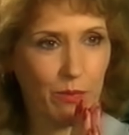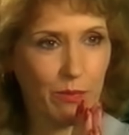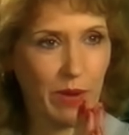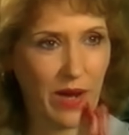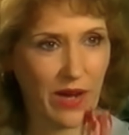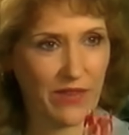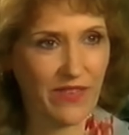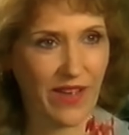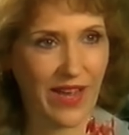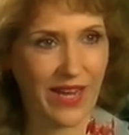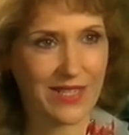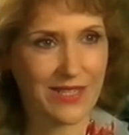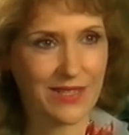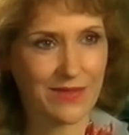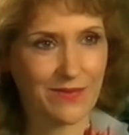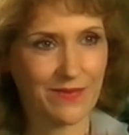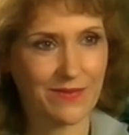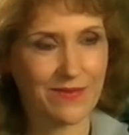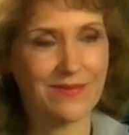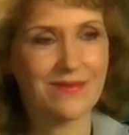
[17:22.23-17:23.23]
perfect.
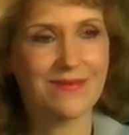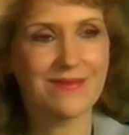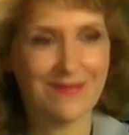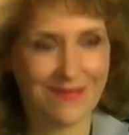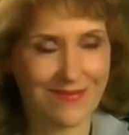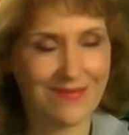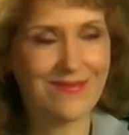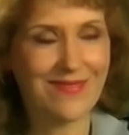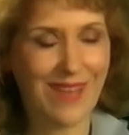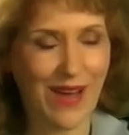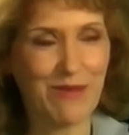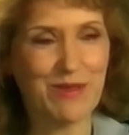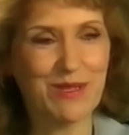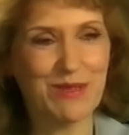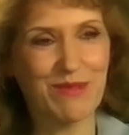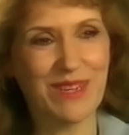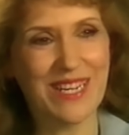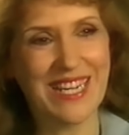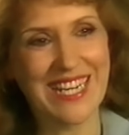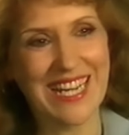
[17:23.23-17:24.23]
That
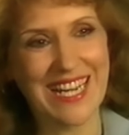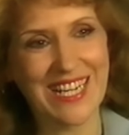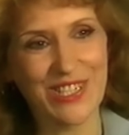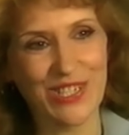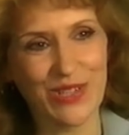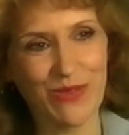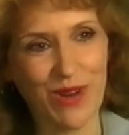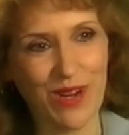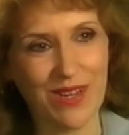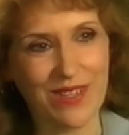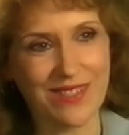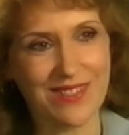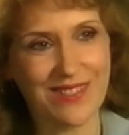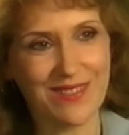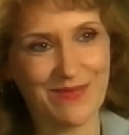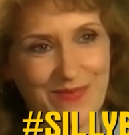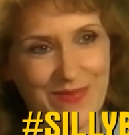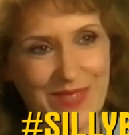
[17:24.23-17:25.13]
was me and Angie Watts.